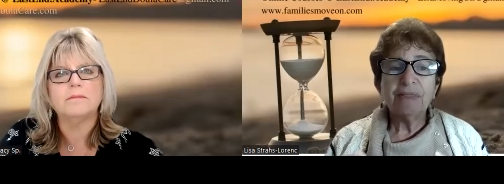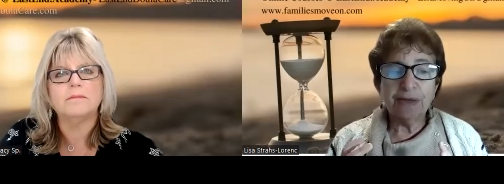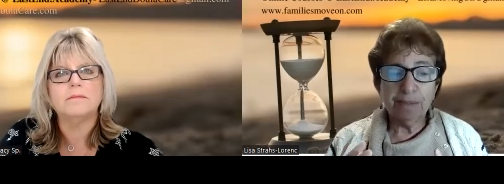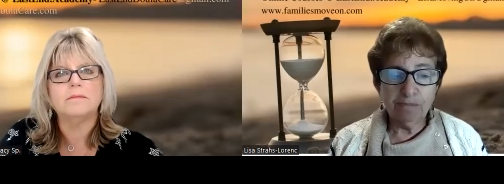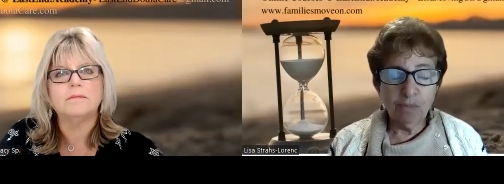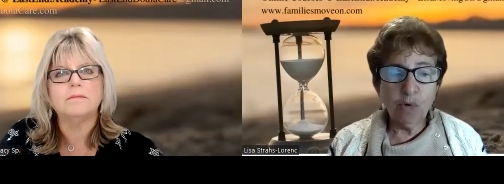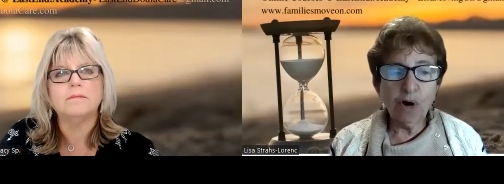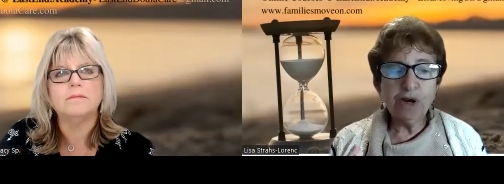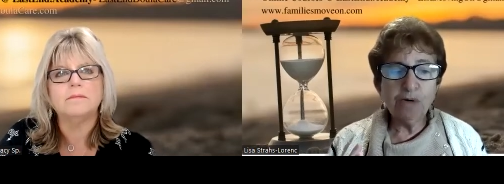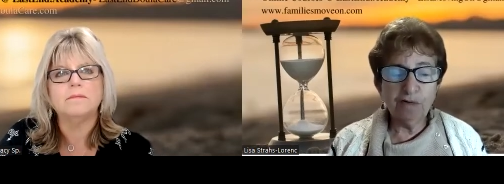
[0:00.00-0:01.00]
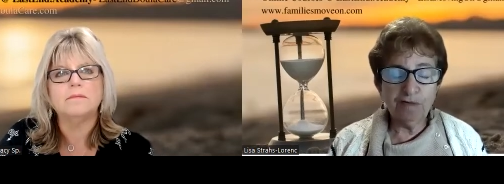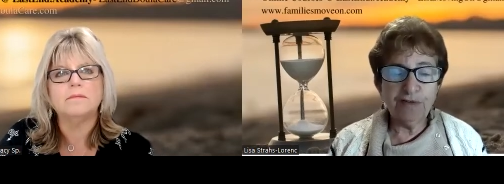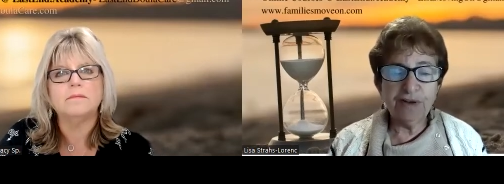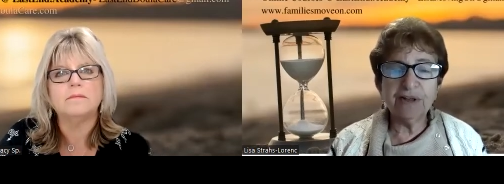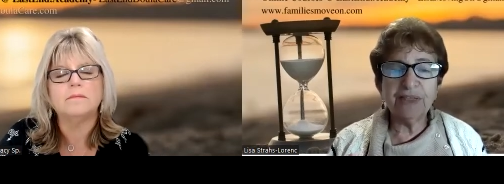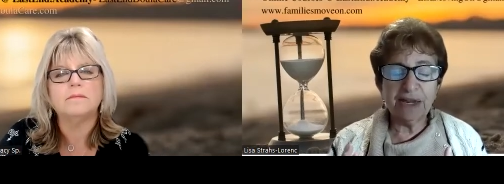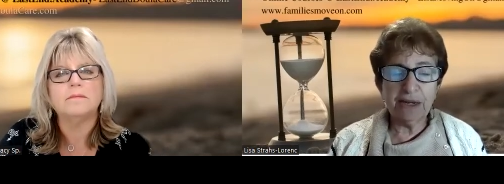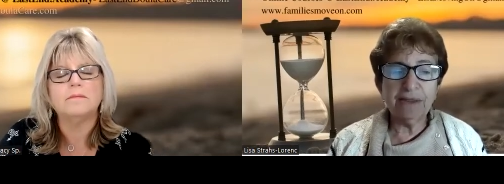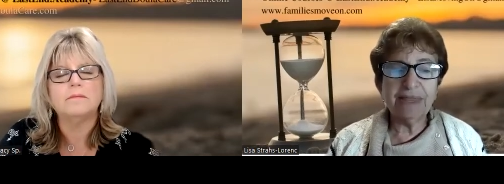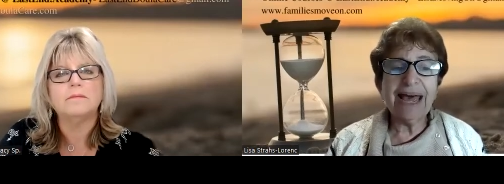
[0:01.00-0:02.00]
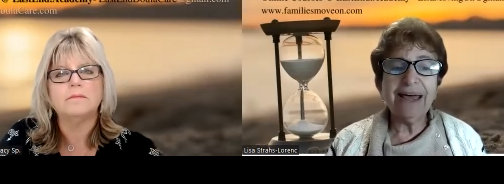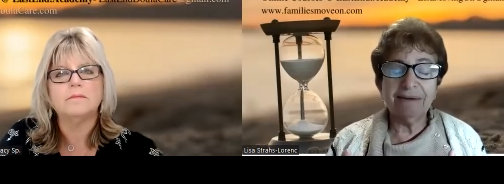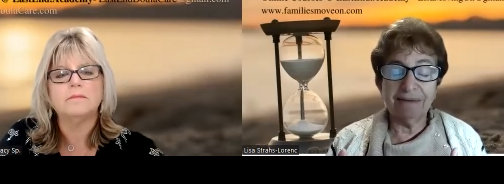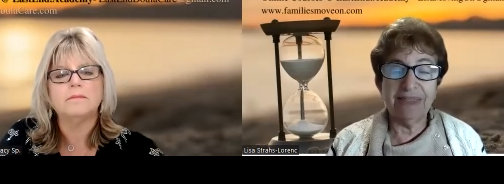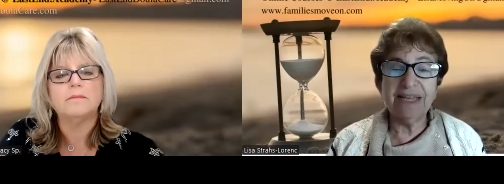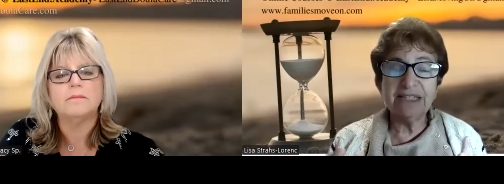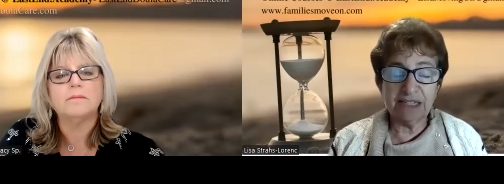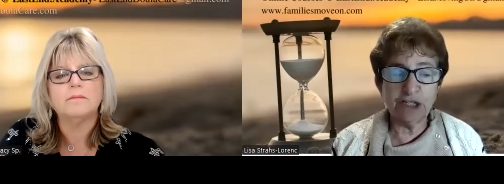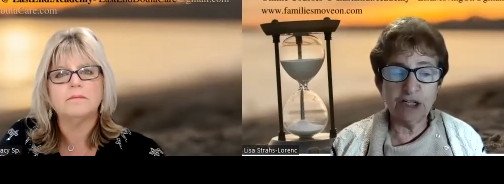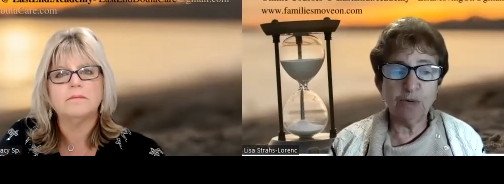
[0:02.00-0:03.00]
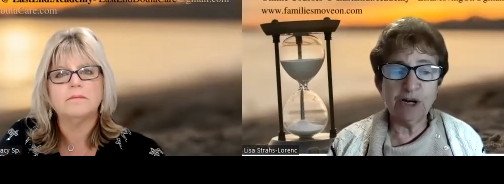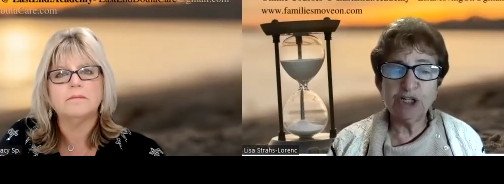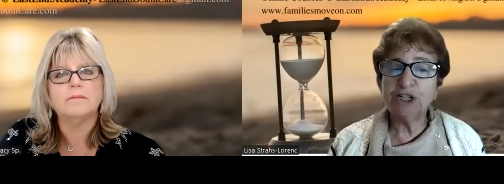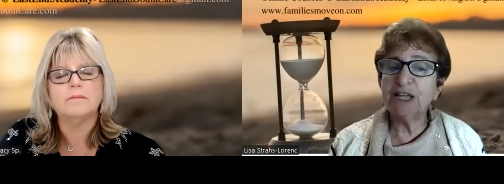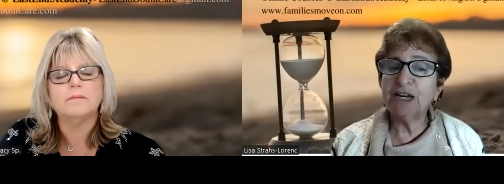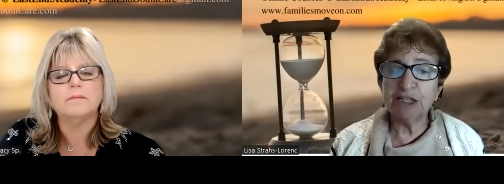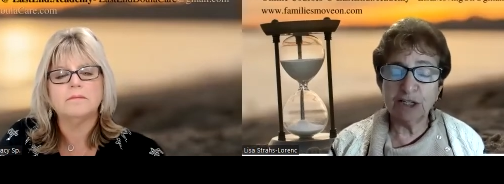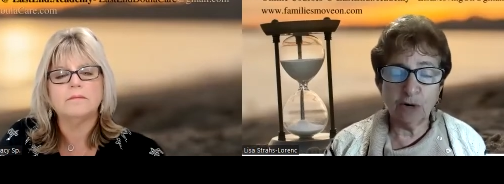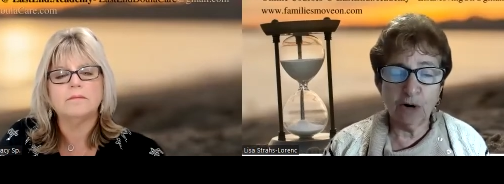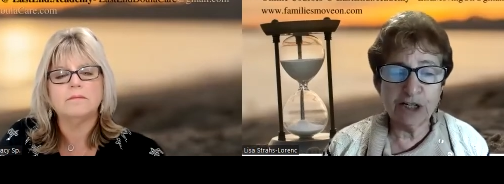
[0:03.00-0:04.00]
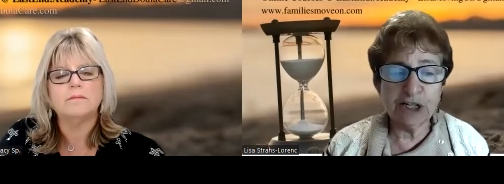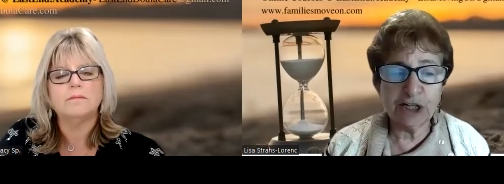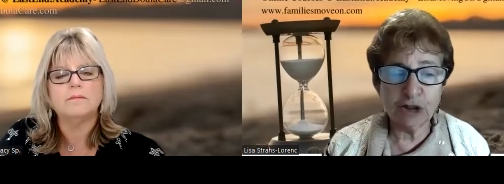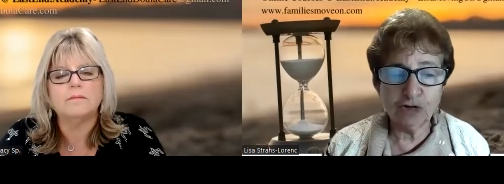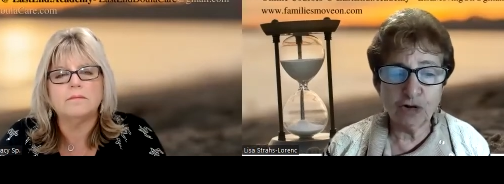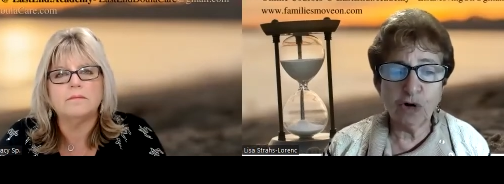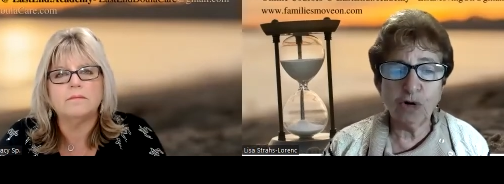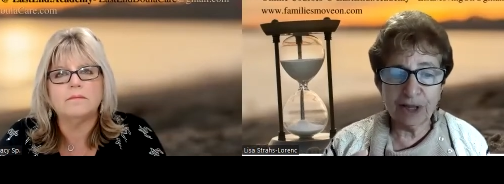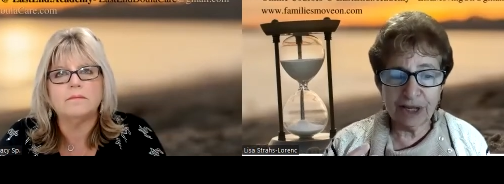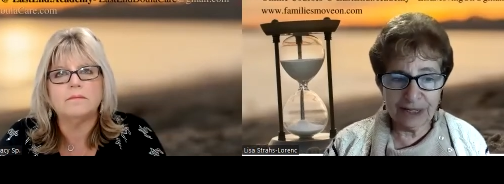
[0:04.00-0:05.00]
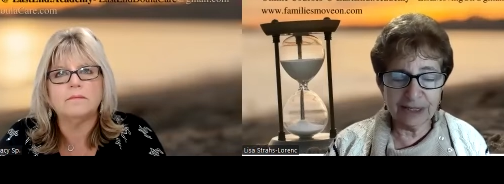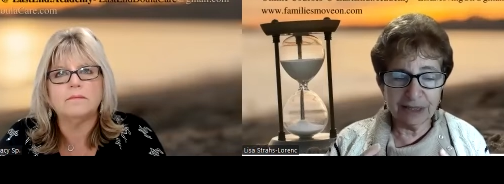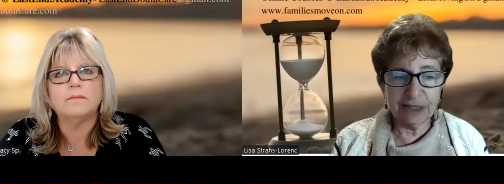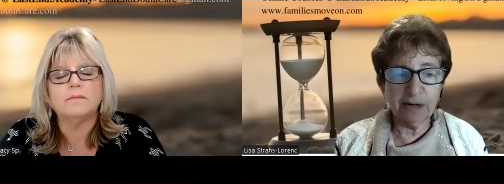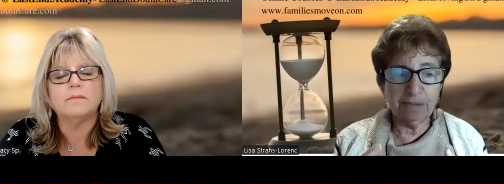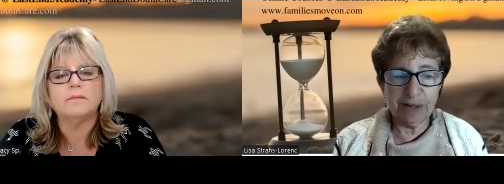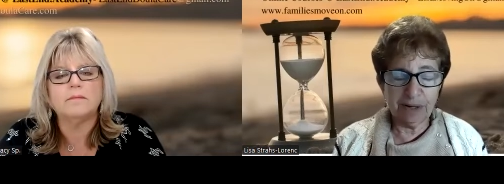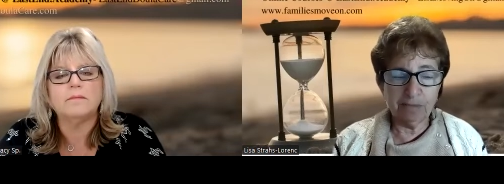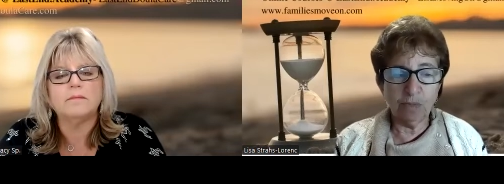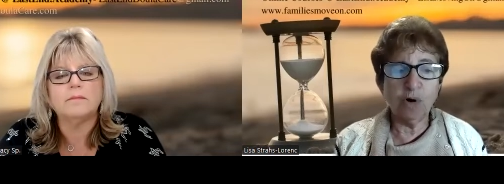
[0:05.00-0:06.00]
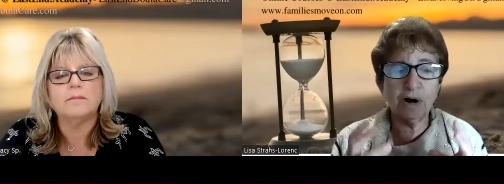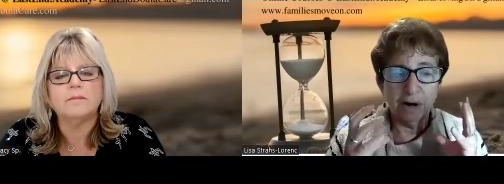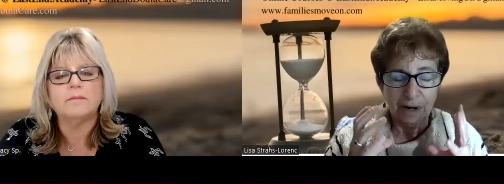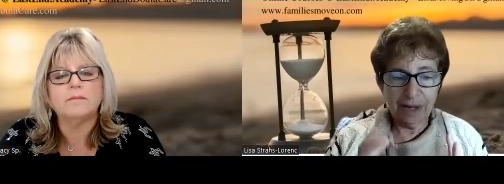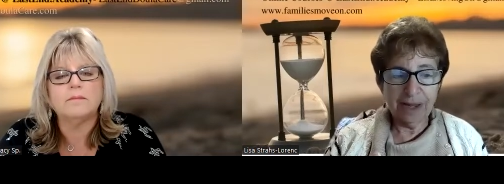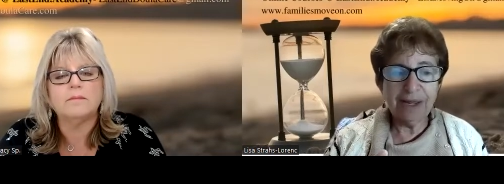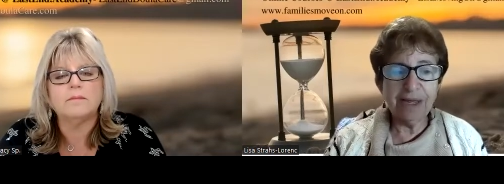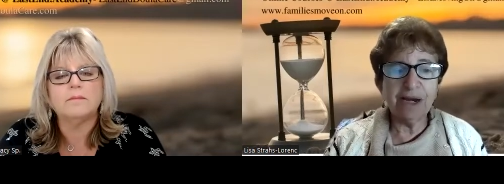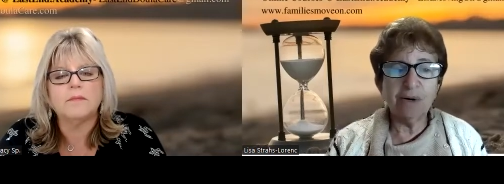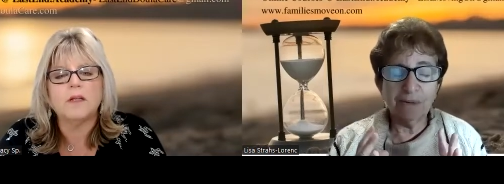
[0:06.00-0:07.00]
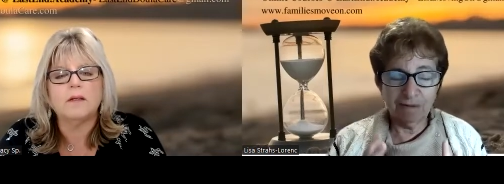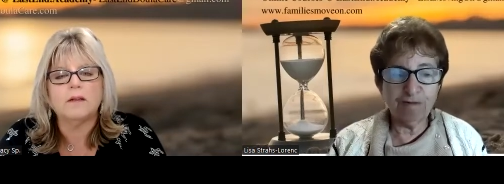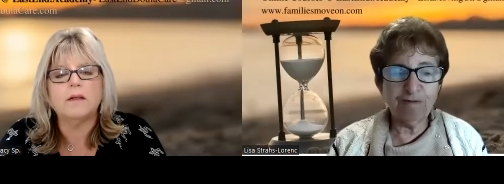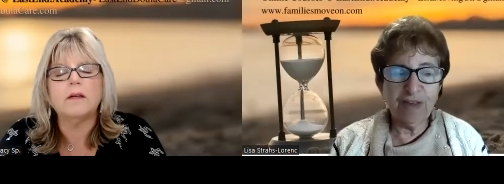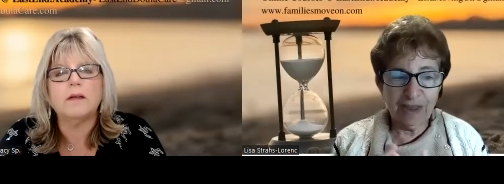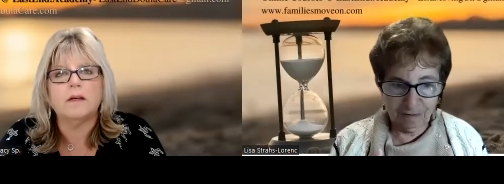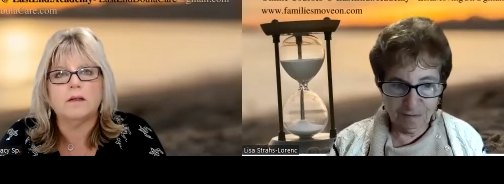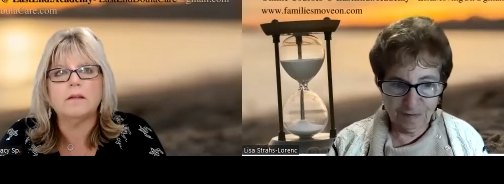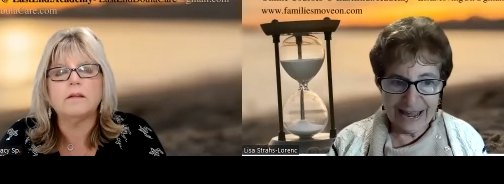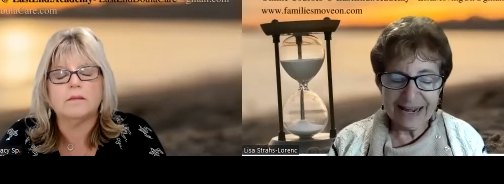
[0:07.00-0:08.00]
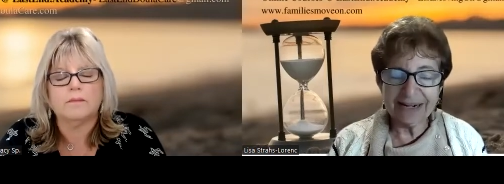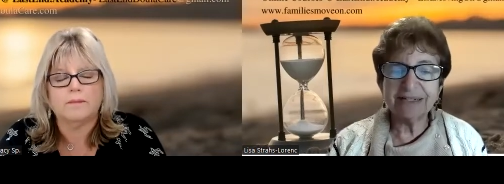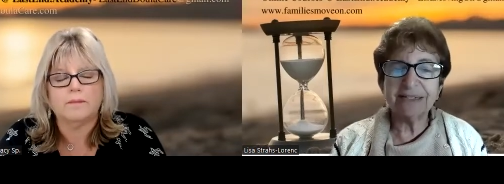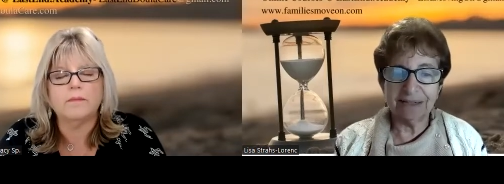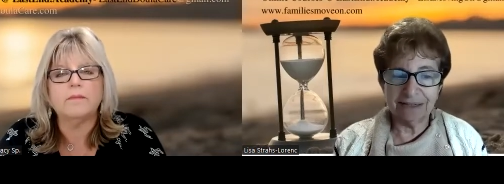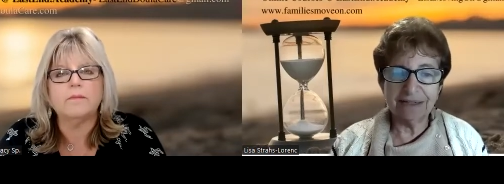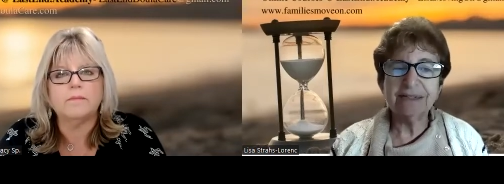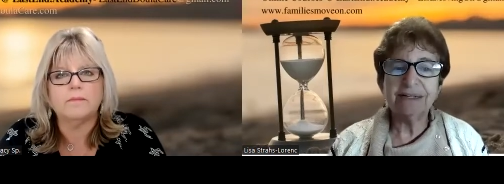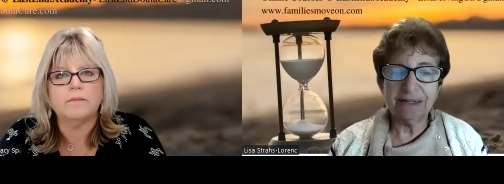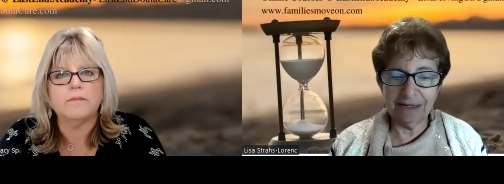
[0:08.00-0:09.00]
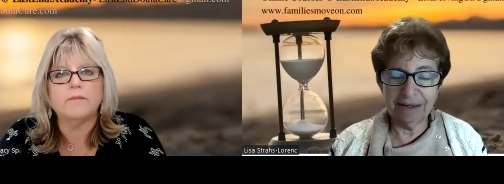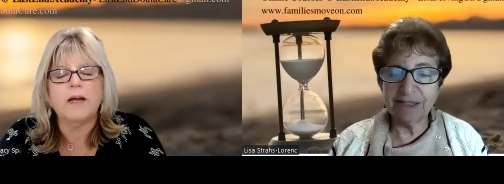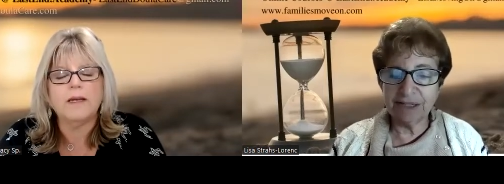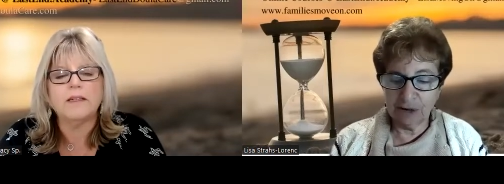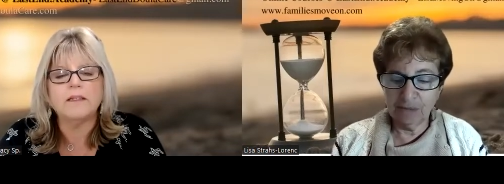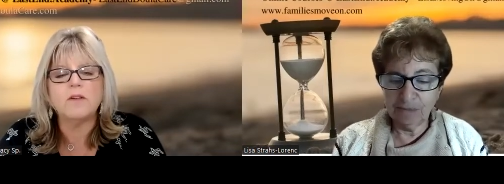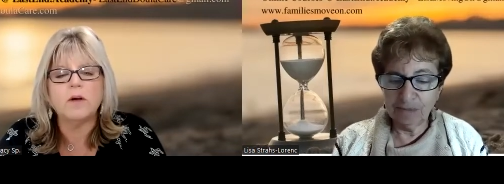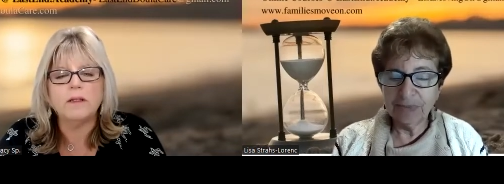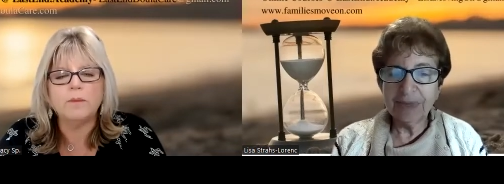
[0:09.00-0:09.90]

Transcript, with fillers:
Speaker 1: the more you will feel that that this situation that is so hard to control is a little bit more you know in facts
Speaker 2: right and so, it's all